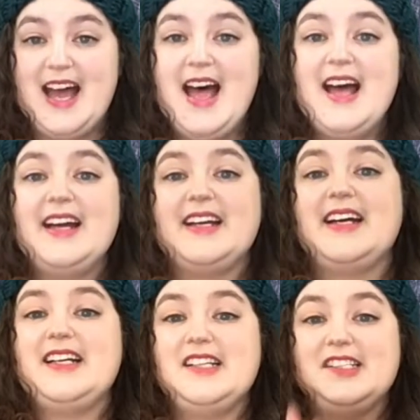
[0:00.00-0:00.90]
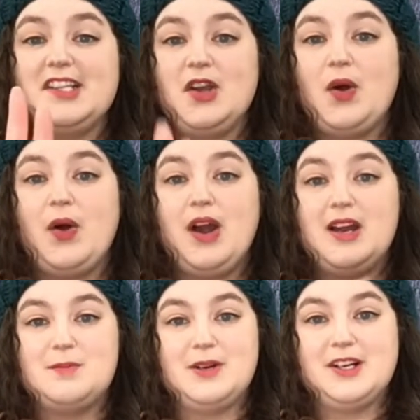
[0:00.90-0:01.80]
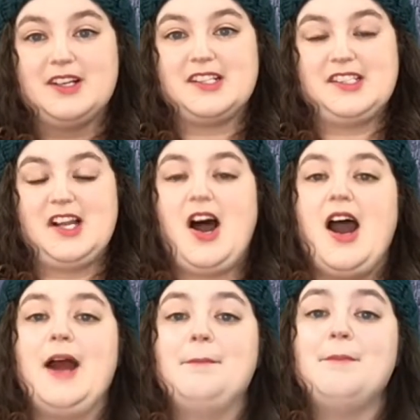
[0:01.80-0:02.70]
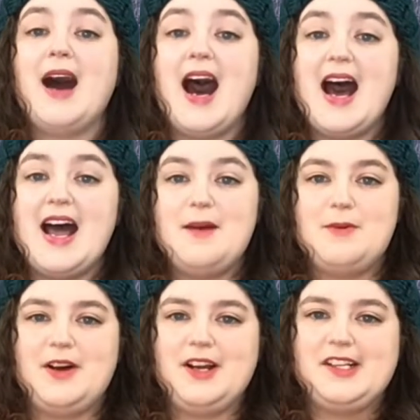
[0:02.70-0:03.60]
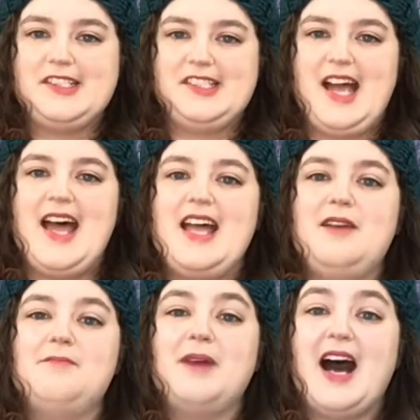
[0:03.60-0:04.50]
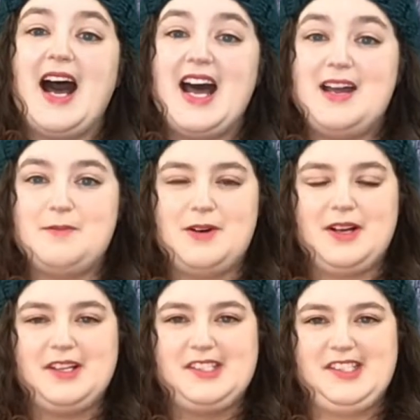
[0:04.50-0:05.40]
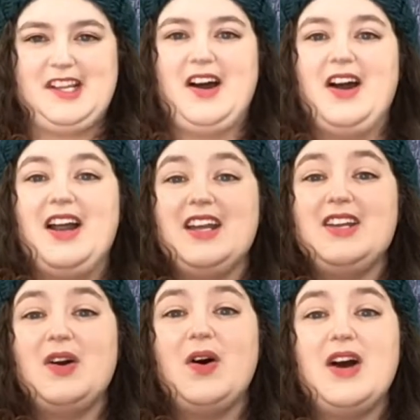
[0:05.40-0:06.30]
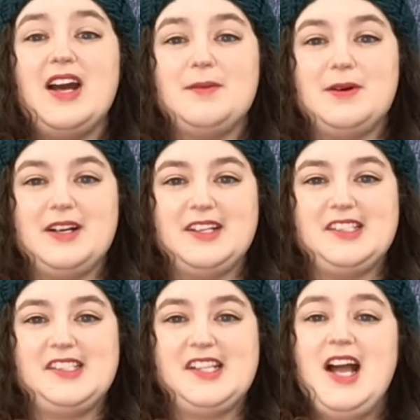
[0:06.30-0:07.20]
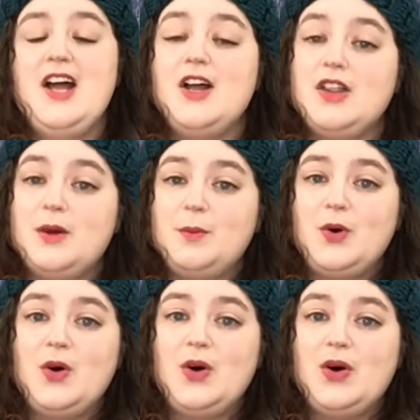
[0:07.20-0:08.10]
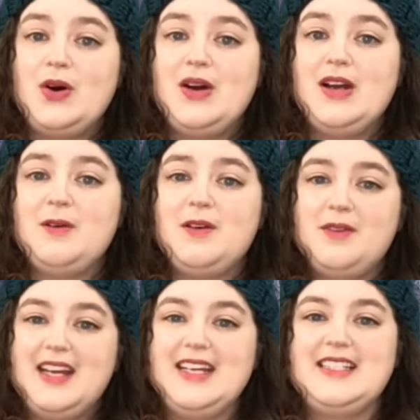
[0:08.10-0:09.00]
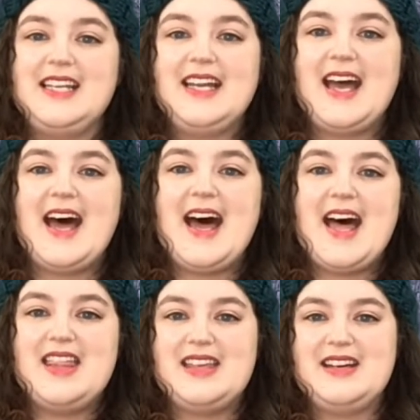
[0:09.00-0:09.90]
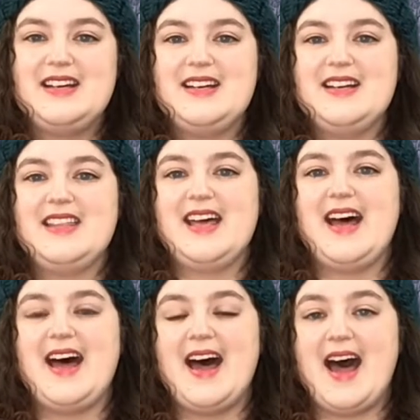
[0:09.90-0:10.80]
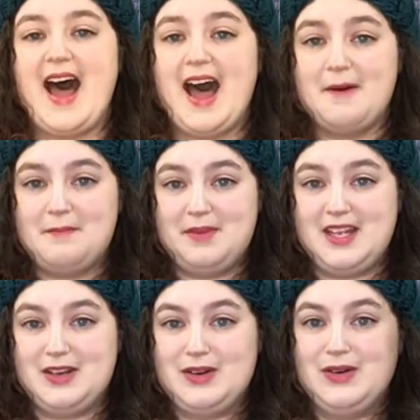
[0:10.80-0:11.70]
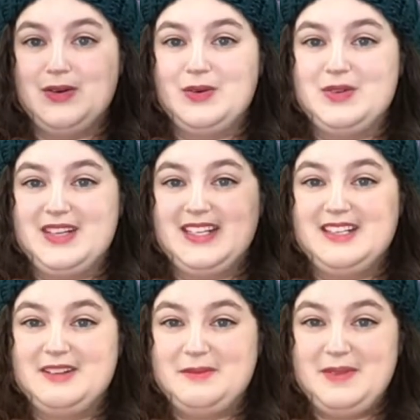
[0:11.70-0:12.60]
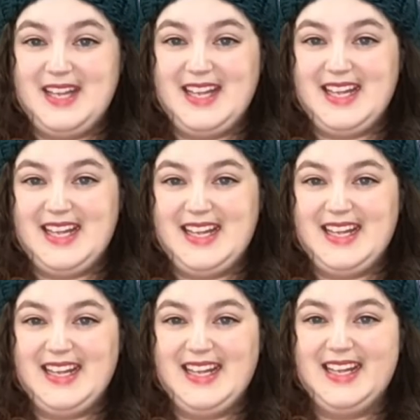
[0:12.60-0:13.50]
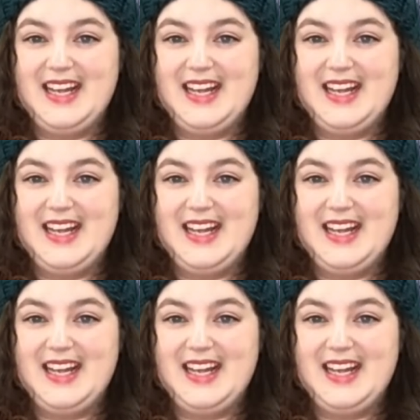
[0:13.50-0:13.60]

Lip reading: 'Cause your books are my books and my books are your books. The more we read together, the happier we'll be.